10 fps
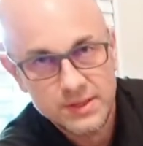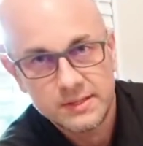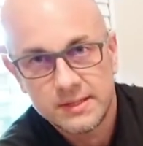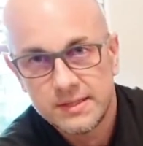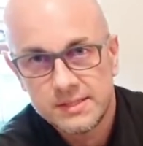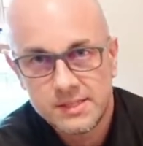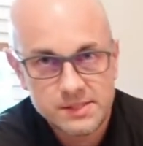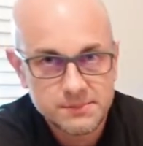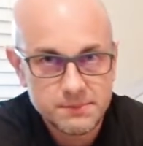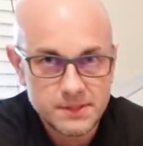think that this
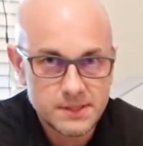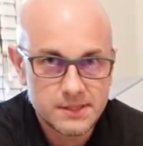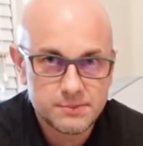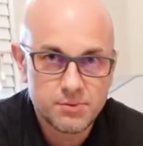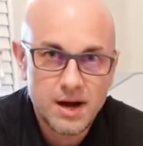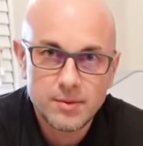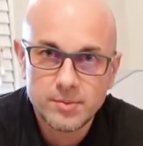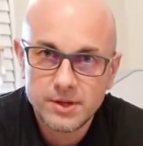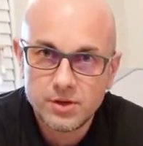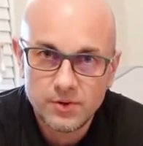is
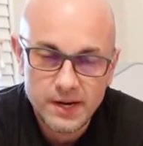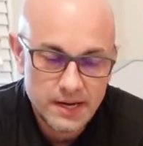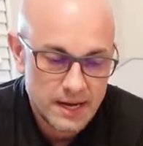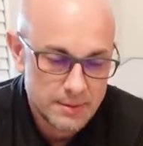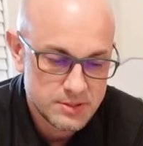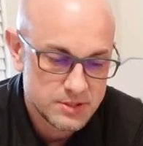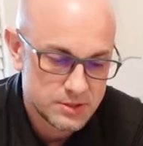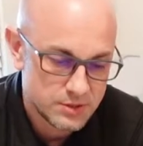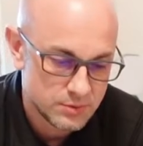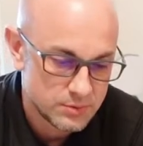probably a great option
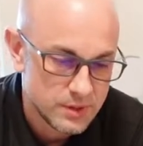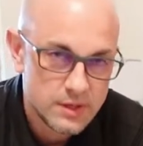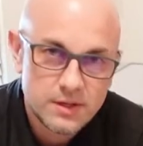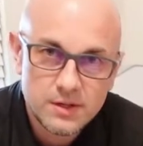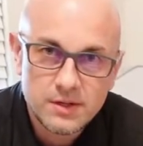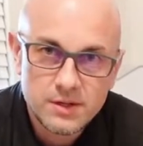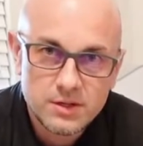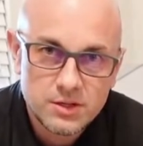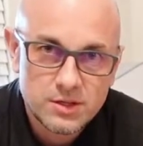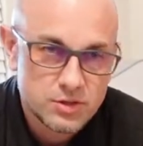to
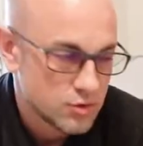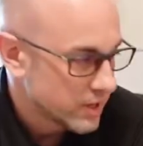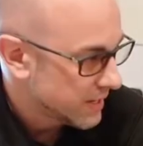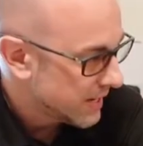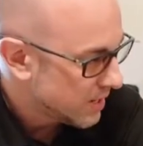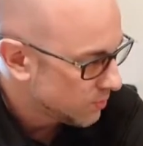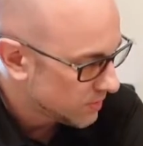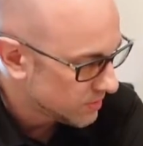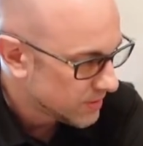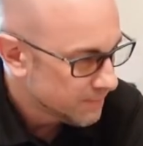try it out
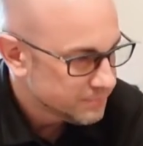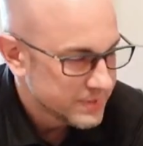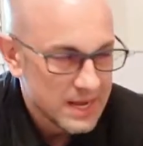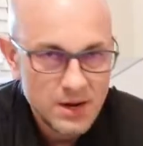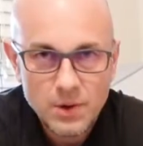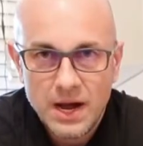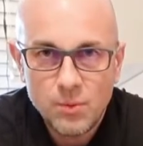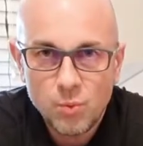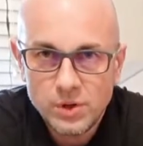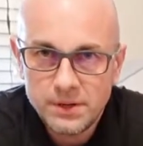with. I
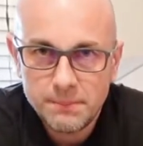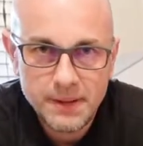wouldn't